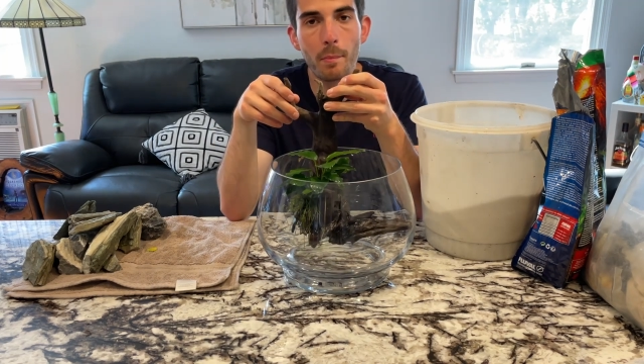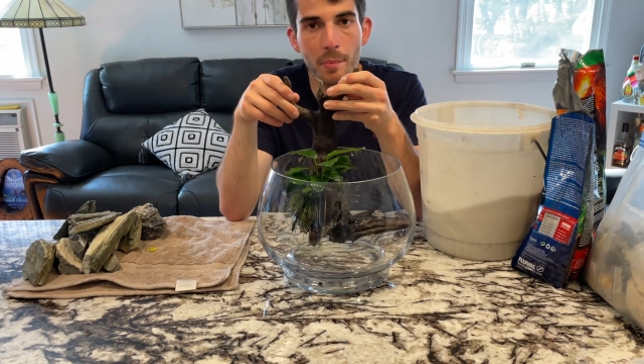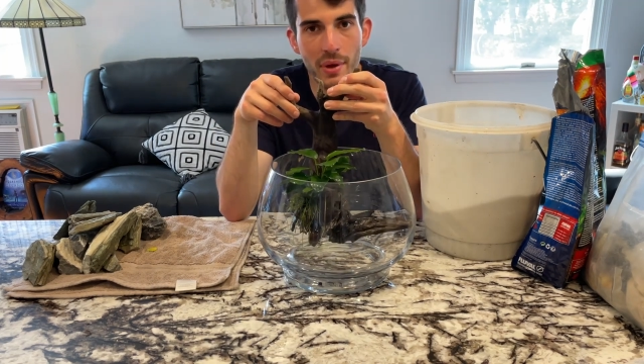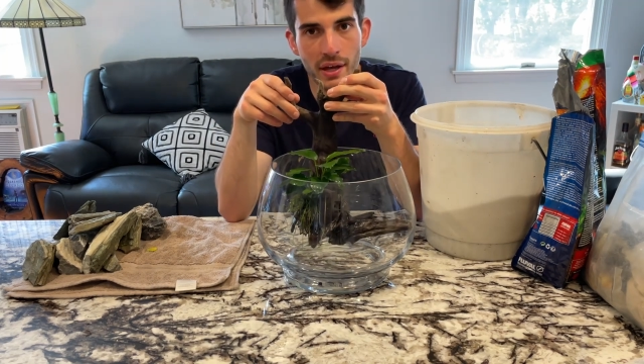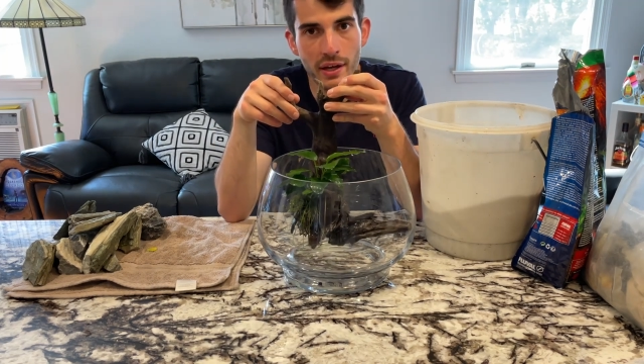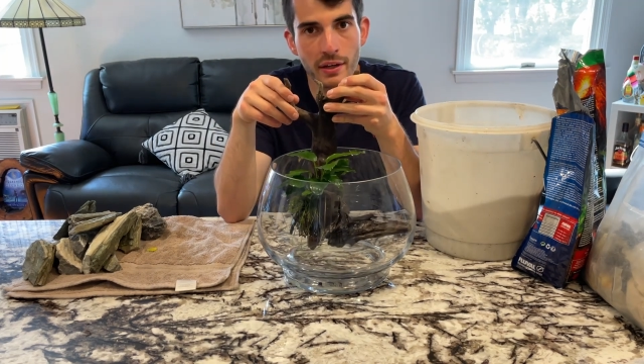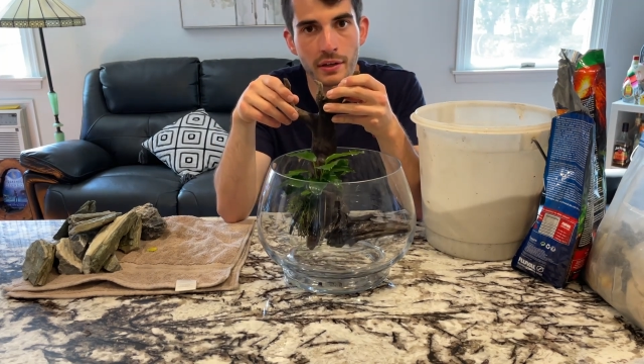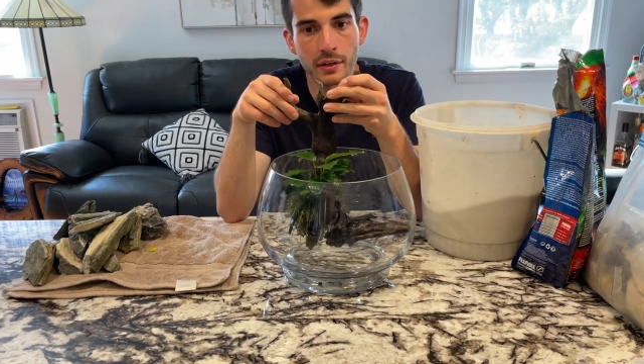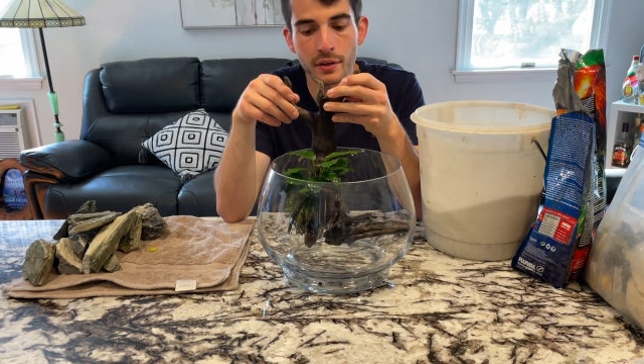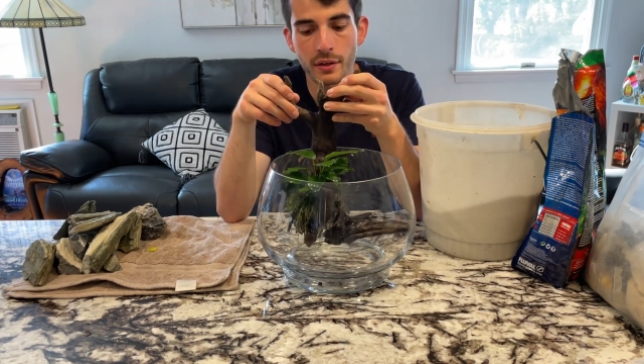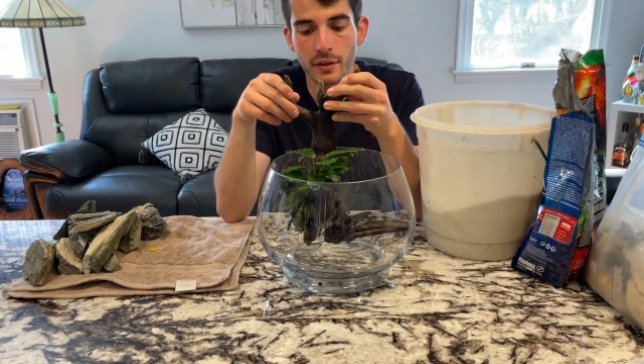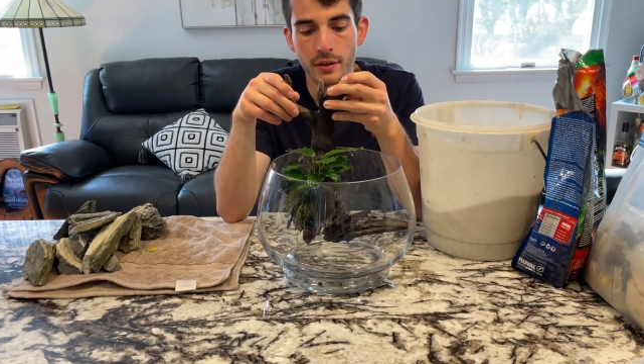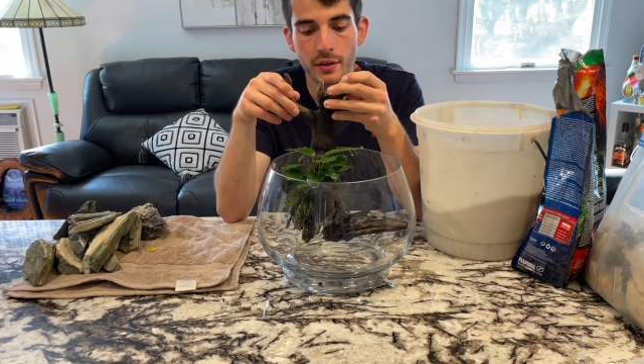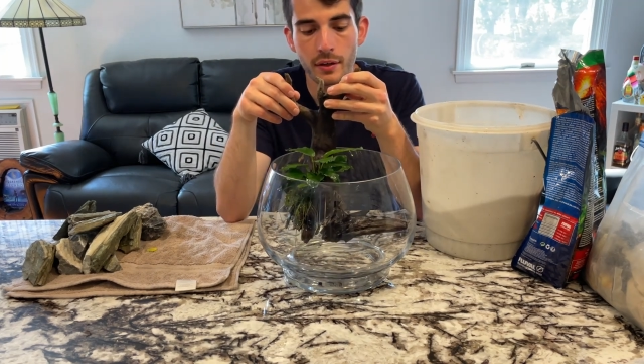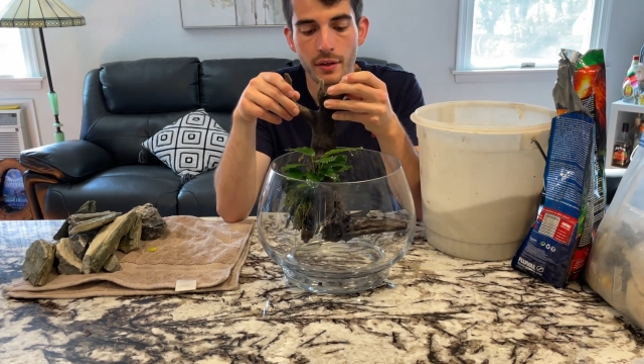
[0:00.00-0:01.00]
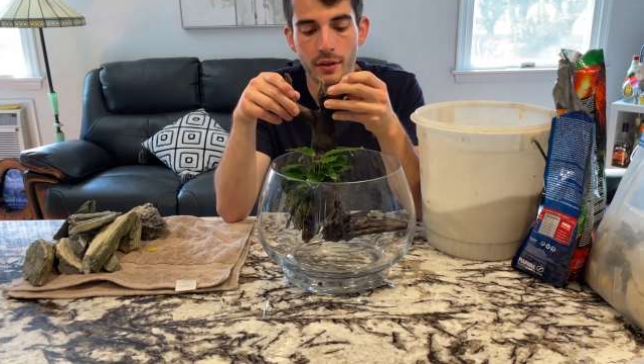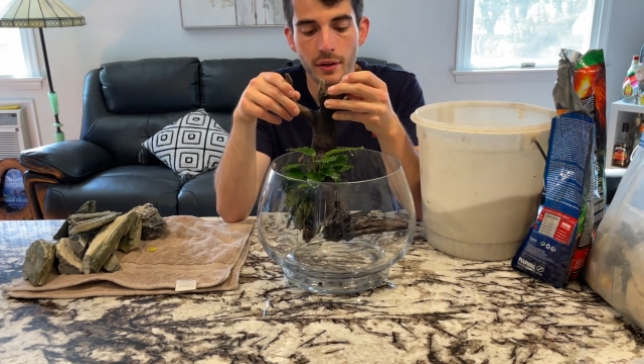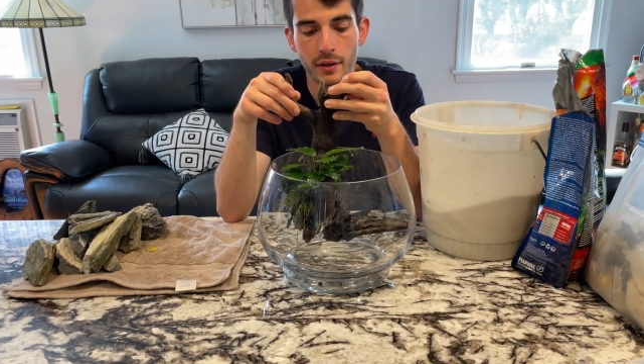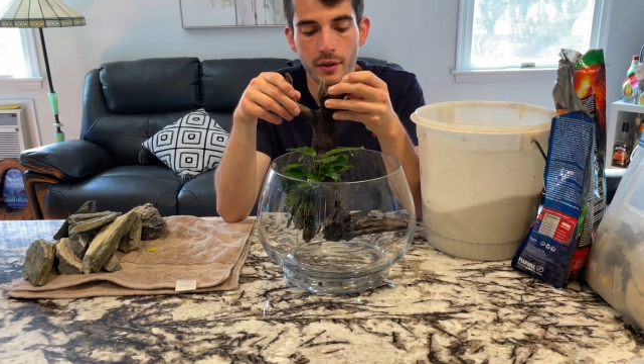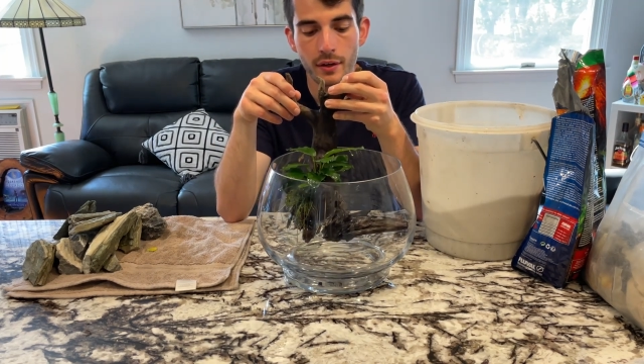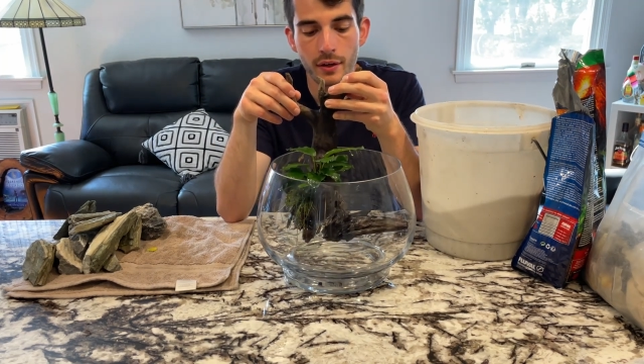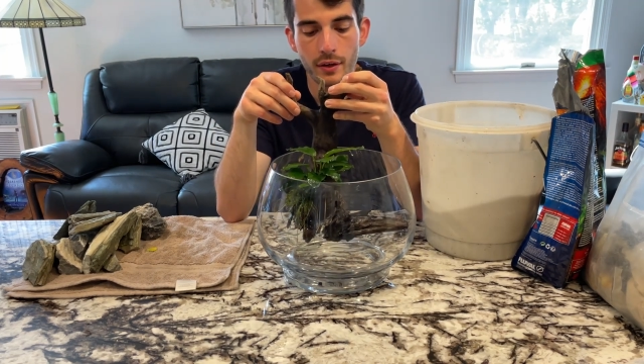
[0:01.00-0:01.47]
big
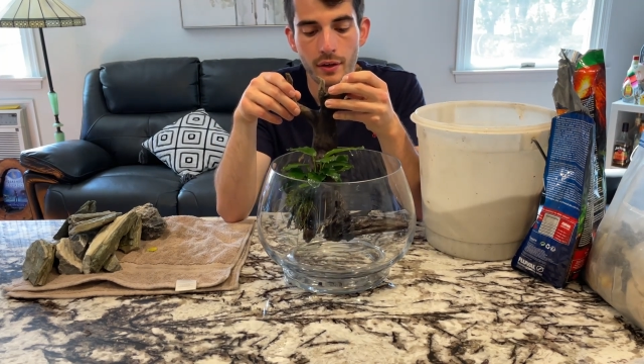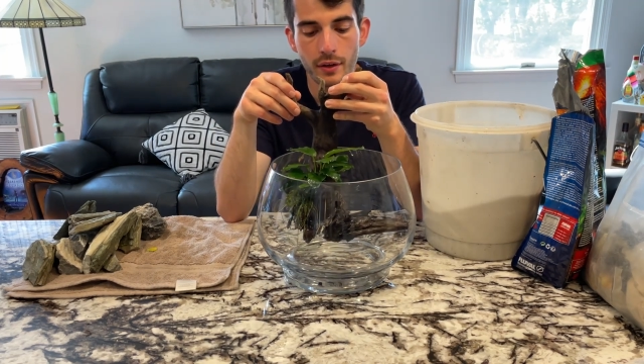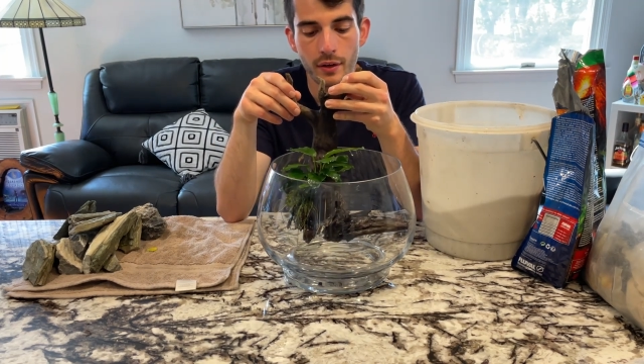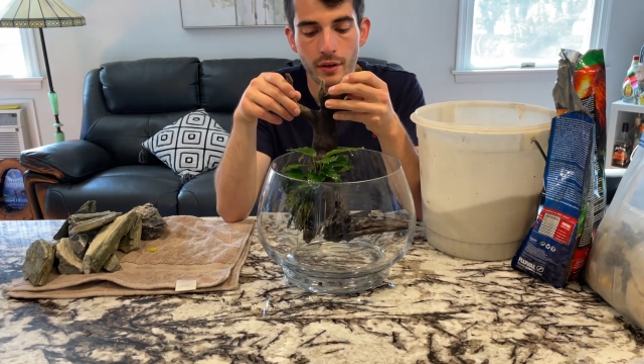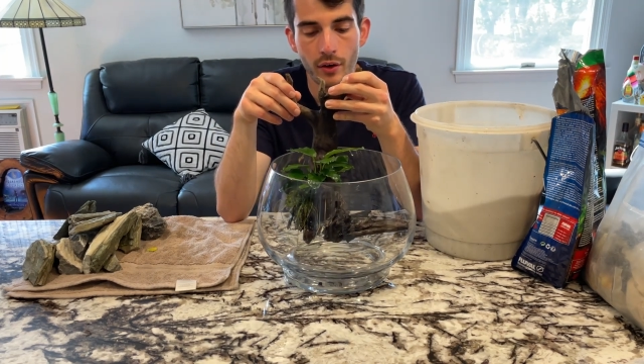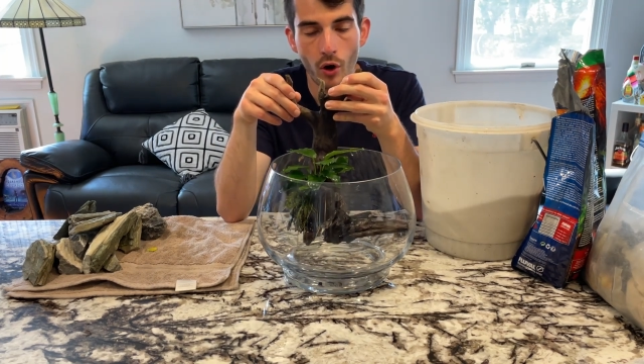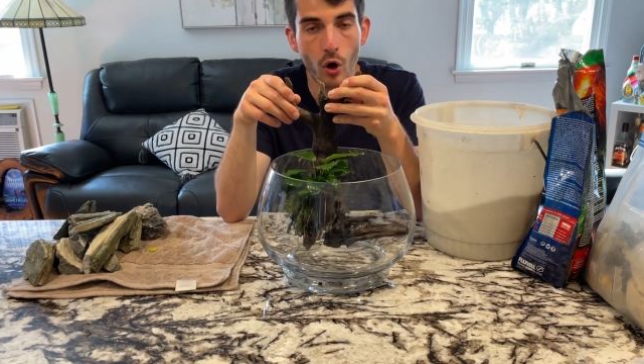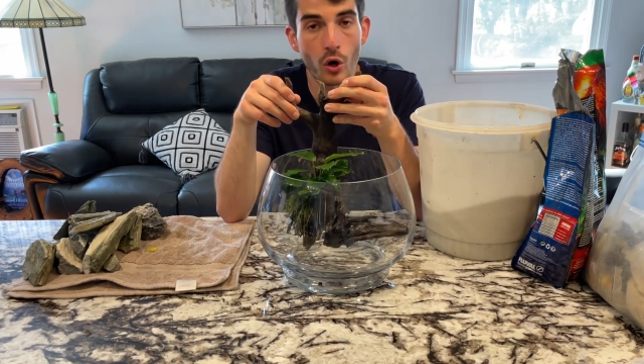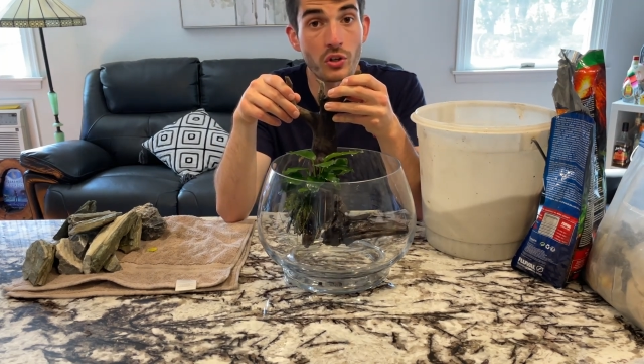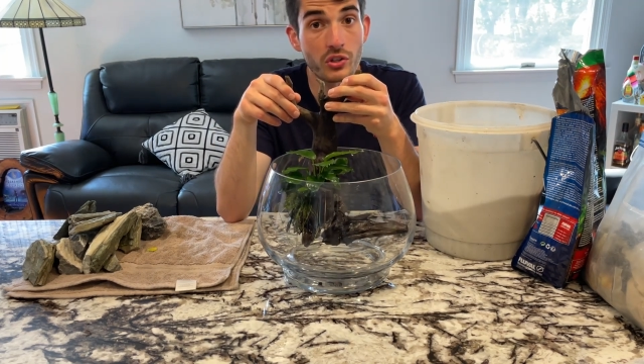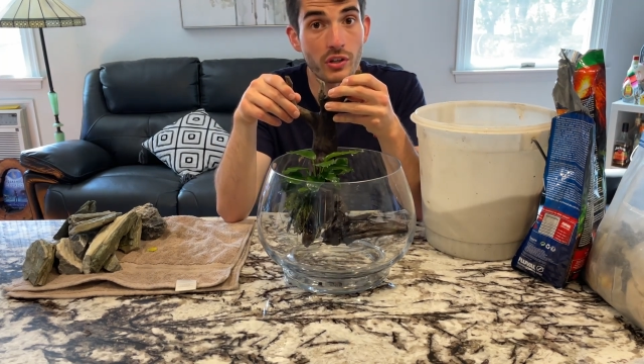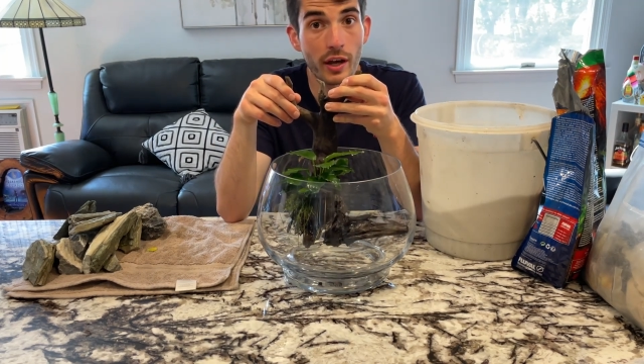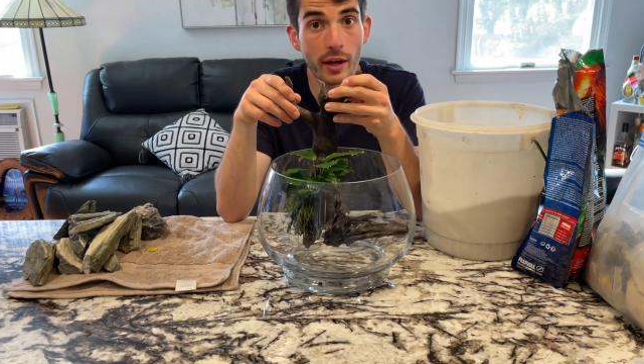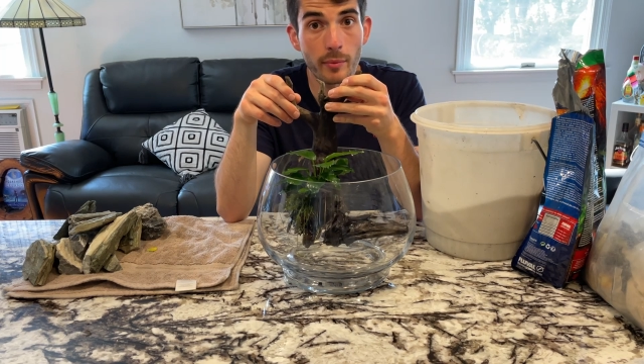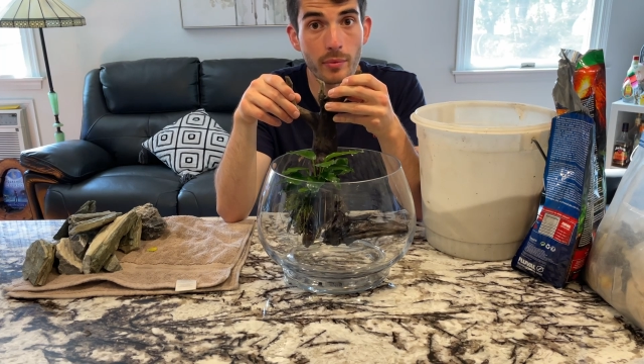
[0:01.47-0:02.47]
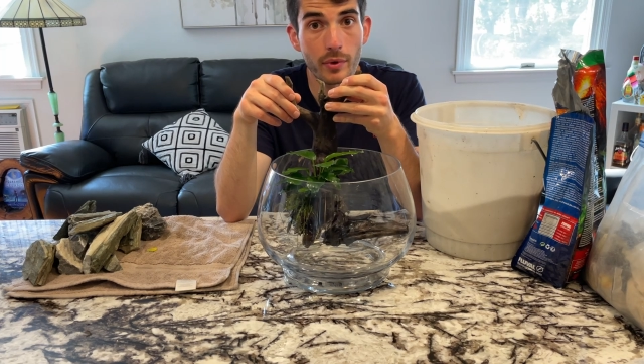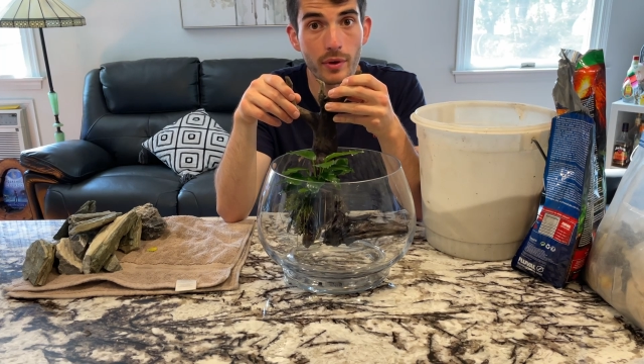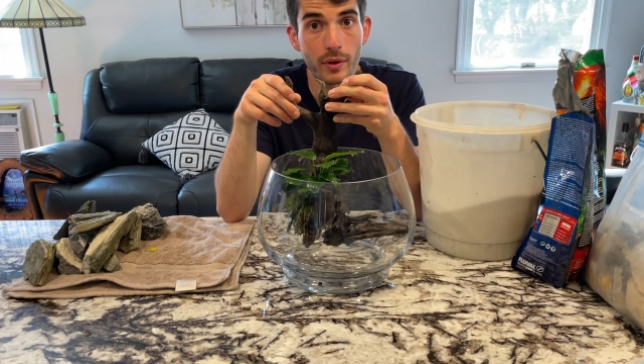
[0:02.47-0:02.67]
hardscape.